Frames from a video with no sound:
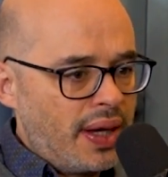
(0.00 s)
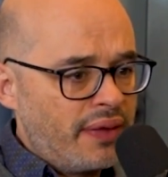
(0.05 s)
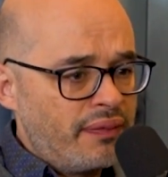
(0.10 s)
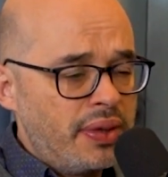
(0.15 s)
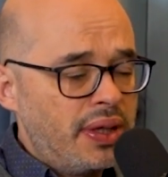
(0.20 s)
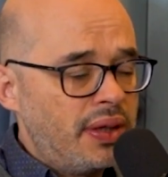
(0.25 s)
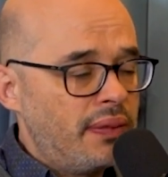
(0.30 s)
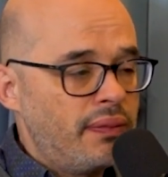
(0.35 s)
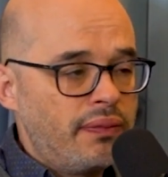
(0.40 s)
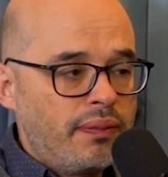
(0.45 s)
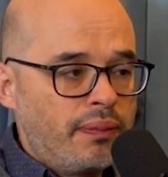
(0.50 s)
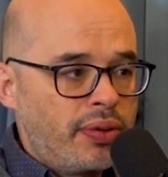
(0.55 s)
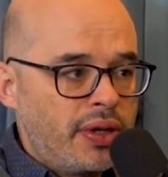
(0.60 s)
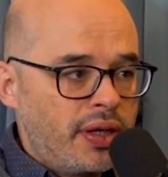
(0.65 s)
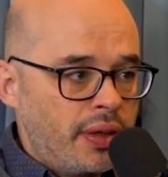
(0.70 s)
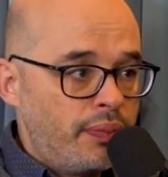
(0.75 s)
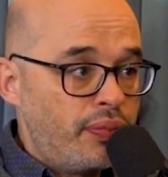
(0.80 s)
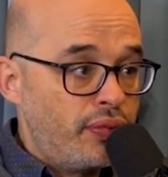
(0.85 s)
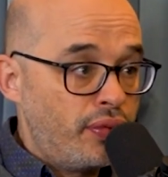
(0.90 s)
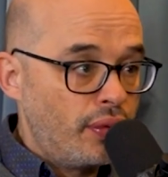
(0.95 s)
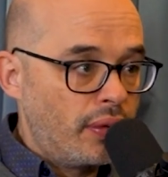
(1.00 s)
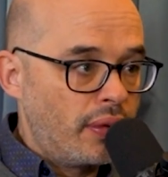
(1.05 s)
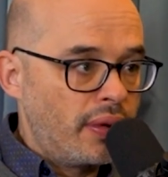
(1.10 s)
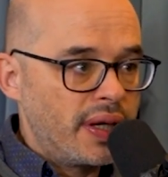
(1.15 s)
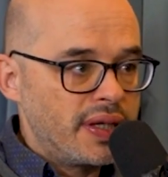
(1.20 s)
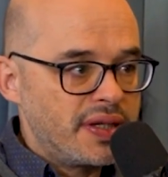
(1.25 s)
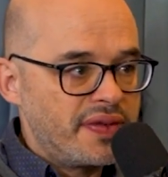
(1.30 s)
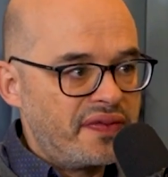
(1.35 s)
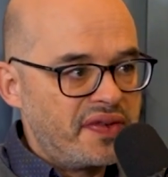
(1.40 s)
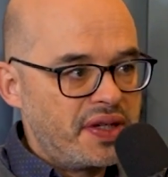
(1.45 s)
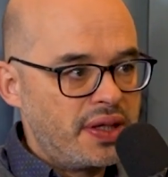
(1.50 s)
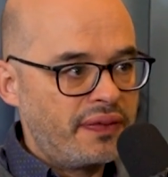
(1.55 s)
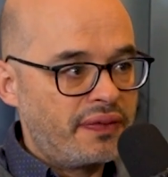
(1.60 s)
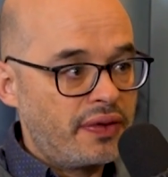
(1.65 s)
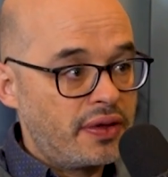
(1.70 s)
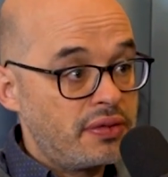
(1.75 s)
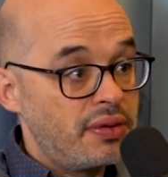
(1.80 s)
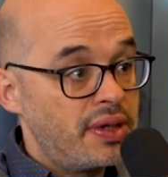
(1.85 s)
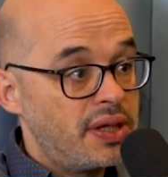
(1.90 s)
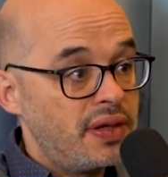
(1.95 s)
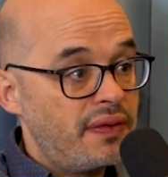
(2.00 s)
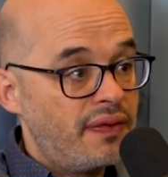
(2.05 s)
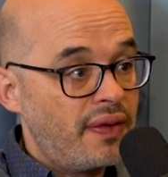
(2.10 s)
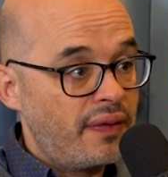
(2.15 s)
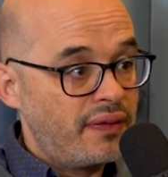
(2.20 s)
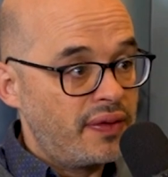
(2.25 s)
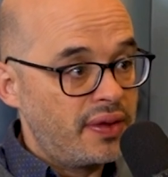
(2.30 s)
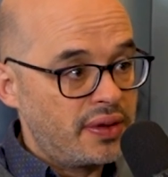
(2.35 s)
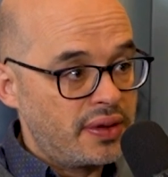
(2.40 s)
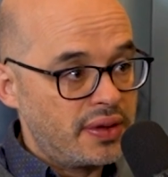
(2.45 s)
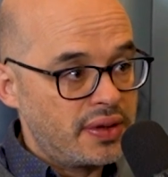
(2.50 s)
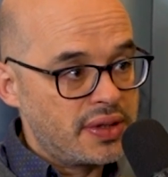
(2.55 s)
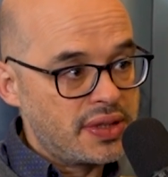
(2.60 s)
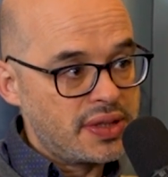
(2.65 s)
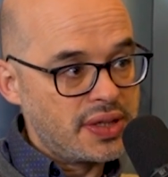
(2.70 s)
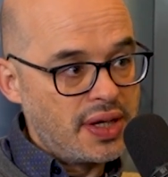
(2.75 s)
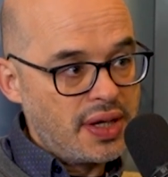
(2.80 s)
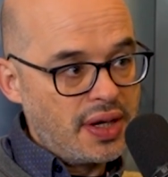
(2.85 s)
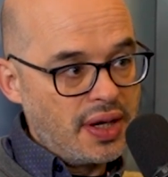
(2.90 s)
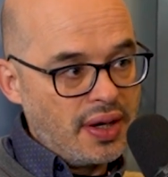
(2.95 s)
I've been pretty pure as a vegan for 25 years.